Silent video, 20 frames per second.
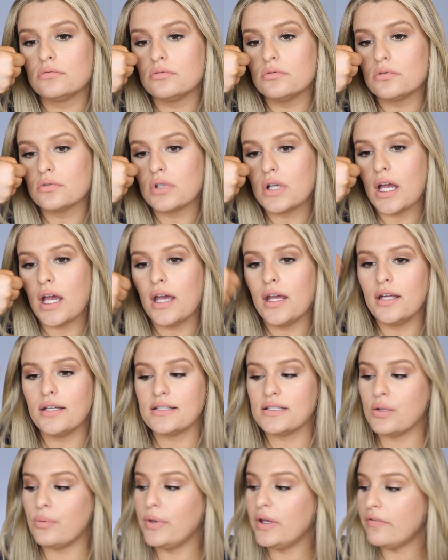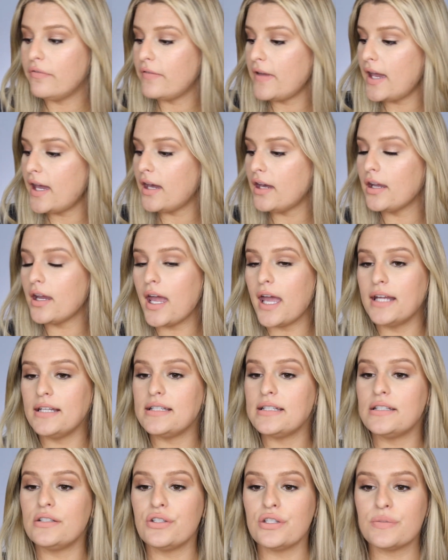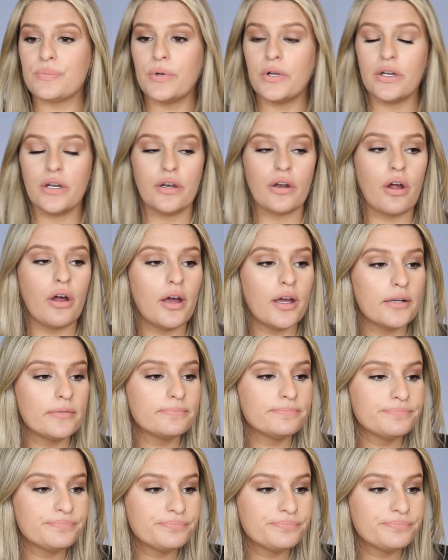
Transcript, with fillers: Okay, to be fair, I did just put it on,